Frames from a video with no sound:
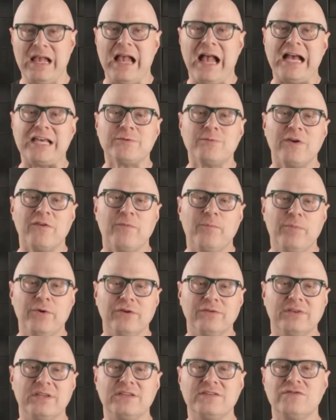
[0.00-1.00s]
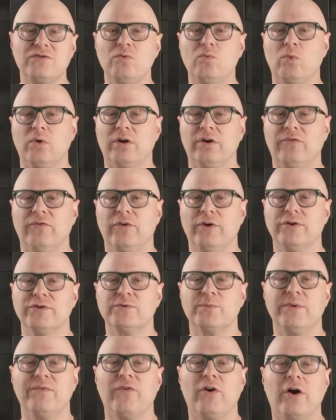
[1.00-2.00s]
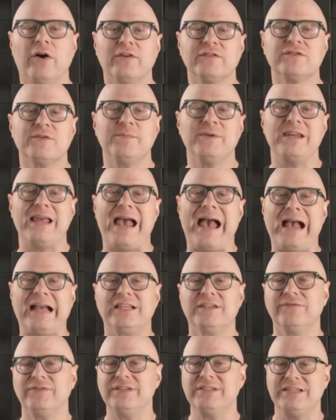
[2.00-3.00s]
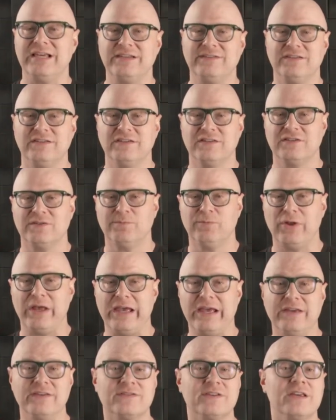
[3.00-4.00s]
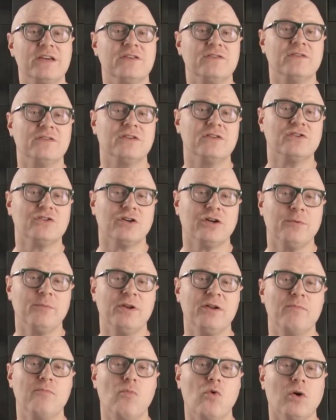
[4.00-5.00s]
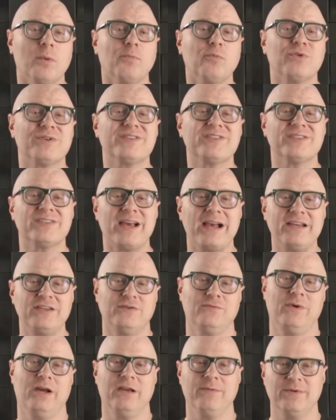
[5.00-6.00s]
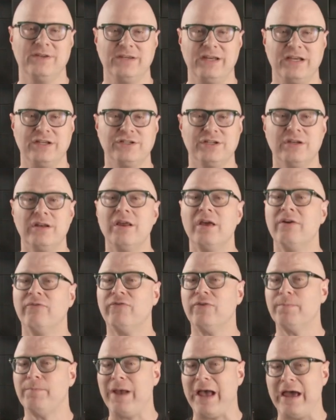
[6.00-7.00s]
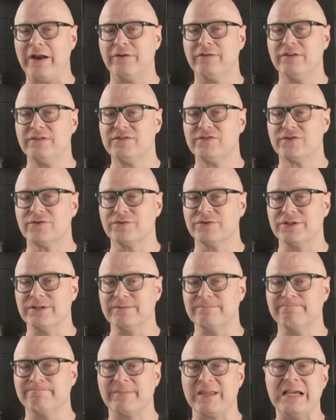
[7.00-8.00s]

As we have built these new workflows, we've also been actively testing displays to determine a more precise recommendation for pattern insertion.